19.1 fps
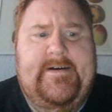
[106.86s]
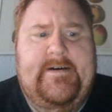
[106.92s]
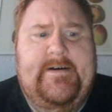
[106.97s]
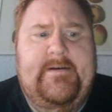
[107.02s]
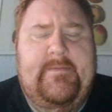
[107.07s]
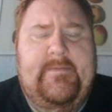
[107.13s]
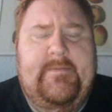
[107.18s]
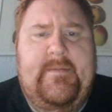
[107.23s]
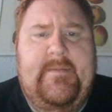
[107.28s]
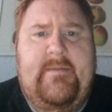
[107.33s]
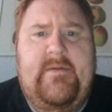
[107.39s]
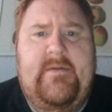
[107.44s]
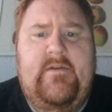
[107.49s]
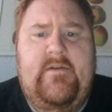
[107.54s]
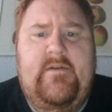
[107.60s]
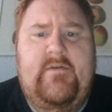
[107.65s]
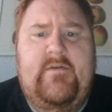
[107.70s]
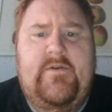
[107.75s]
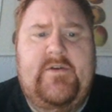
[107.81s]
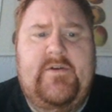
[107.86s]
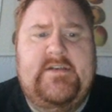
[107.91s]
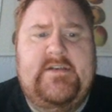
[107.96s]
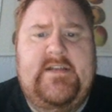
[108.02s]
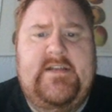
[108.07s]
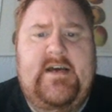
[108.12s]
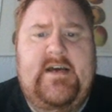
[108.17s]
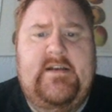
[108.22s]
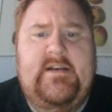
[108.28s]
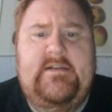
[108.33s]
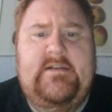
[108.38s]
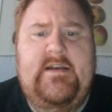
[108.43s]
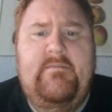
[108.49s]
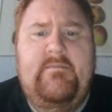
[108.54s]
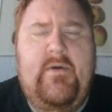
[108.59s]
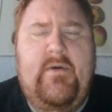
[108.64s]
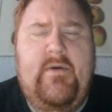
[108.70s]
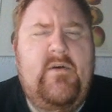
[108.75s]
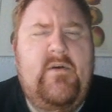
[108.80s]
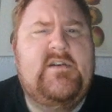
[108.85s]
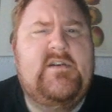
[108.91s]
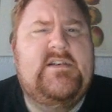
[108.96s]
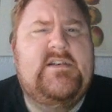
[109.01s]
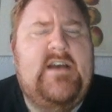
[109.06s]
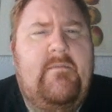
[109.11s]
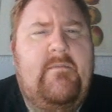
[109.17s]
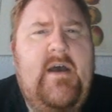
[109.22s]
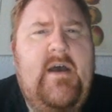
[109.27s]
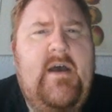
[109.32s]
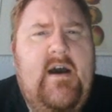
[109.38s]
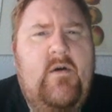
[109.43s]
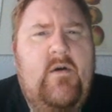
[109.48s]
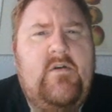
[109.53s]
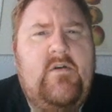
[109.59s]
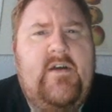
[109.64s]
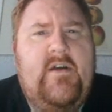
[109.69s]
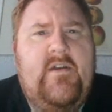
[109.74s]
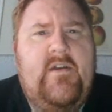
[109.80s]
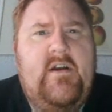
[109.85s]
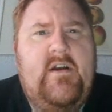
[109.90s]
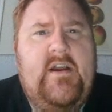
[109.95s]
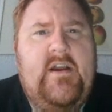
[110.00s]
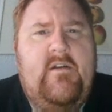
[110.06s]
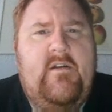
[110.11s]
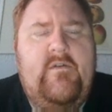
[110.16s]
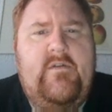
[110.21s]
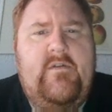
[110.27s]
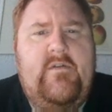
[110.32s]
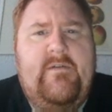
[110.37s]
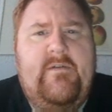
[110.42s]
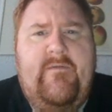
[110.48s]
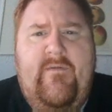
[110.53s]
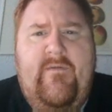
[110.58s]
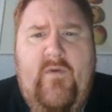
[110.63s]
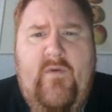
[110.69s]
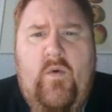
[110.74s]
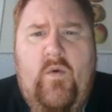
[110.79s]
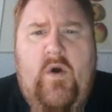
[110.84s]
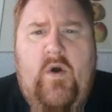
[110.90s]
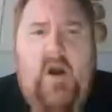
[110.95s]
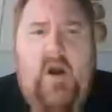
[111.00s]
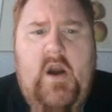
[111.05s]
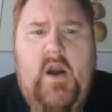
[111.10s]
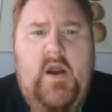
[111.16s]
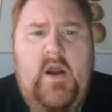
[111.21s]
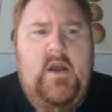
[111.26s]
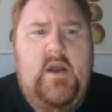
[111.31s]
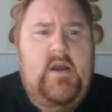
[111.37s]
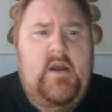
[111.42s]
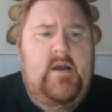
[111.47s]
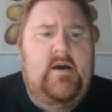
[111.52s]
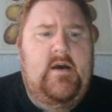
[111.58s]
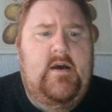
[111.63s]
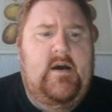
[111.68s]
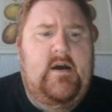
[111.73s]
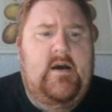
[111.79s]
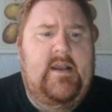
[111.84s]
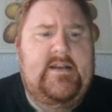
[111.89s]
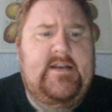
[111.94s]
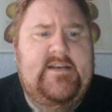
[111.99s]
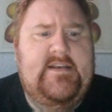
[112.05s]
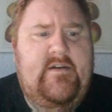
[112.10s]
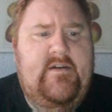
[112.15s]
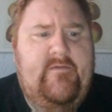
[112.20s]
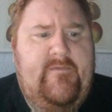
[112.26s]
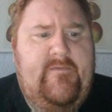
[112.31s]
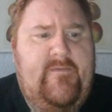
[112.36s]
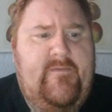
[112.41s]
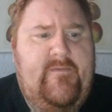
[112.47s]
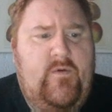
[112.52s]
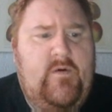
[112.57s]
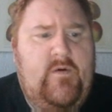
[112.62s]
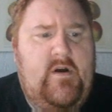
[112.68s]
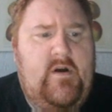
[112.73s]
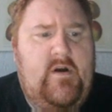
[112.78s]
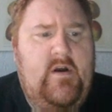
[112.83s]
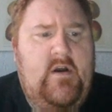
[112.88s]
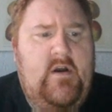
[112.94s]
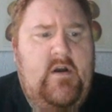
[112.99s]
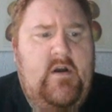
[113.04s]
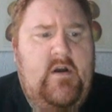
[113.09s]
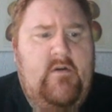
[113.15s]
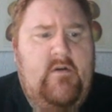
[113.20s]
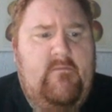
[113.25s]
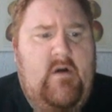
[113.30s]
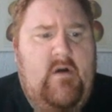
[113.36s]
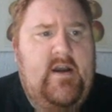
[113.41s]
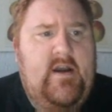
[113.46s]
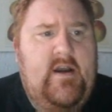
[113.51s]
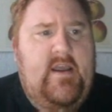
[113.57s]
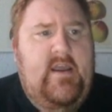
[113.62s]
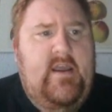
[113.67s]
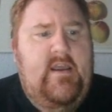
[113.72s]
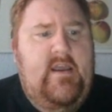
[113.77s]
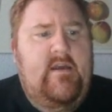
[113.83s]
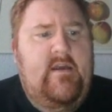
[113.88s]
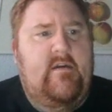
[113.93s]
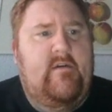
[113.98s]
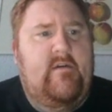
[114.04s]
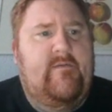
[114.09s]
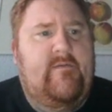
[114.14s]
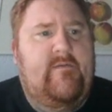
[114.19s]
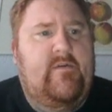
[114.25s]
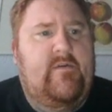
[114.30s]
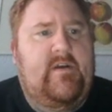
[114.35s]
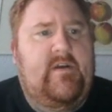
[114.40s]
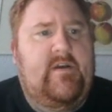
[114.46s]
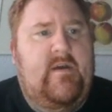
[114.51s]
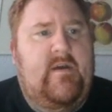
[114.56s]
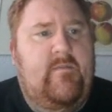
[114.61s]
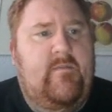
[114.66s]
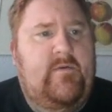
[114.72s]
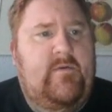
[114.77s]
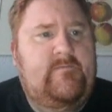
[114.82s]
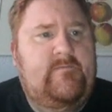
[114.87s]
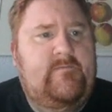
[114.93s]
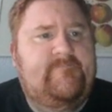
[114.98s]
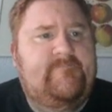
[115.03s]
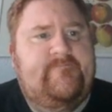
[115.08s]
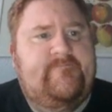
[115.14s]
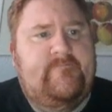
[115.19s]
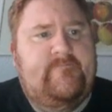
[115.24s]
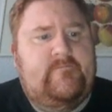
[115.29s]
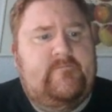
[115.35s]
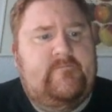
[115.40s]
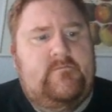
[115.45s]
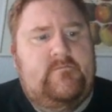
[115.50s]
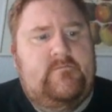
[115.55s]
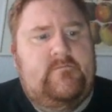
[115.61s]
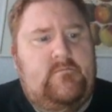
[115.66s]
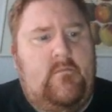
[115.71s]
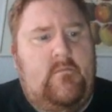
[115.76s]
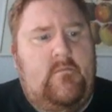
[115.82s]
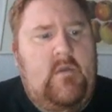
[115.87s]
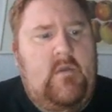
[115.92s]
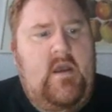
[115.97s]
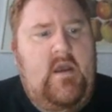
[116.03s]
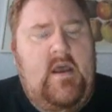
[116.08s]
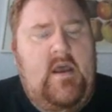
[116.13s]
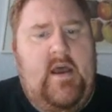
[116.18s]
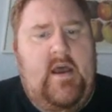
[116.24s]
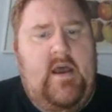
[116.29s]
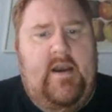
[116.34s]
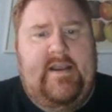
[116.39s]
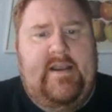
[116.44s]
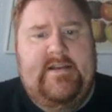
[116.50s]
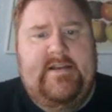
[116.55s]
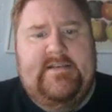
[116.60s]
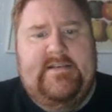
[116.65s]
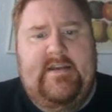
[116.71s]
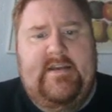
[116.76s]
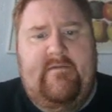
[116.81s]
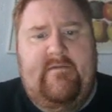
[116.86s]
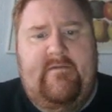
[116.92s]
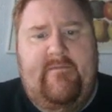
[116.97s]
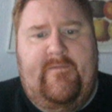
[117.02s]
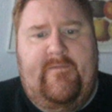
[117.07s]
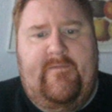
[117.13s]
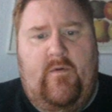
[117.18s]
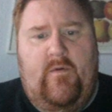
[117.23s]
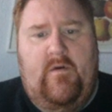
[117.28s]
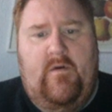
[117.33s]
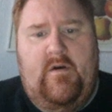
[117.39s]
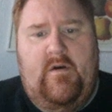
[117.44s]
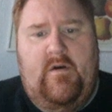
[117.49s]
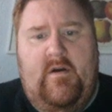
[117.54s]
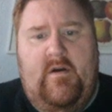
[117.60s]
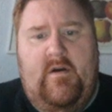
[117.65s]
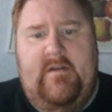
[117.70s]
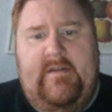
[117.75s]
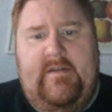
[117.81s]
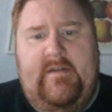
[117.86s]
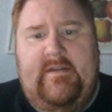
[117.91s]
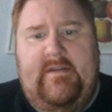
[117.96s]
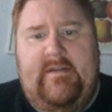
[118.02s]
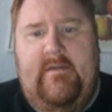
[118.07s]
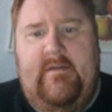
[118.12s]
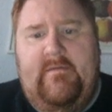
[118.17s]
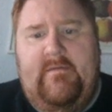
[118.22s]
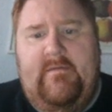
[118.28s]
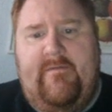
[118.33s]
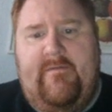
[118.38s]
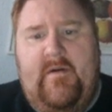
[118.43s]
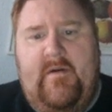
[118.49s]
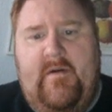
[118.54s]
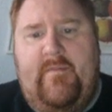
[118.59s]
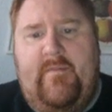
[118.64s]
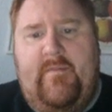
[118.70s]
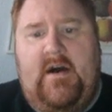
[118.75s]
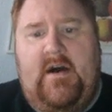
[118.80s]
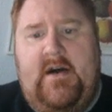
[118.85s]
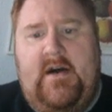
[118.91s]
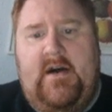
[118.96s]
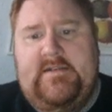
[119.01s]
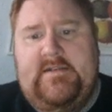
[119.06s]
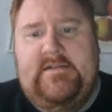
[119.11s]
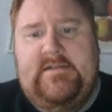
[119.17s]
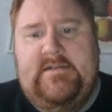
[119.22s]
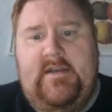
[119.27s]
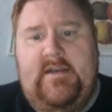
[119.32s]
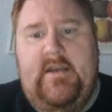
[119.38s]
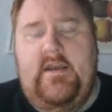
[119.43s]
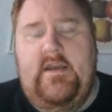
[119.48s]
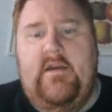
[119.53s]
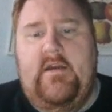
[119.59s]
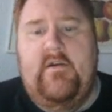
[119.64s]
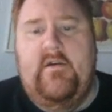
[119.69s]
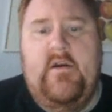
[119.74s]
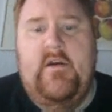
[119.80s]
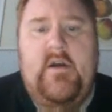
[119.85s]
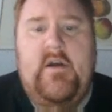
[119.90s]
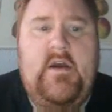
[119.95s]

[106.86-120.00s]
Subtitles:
Maybe you notice that they both somehow or another include a 4. I can see a 4 right here, for example. And I can see 4 different parts here.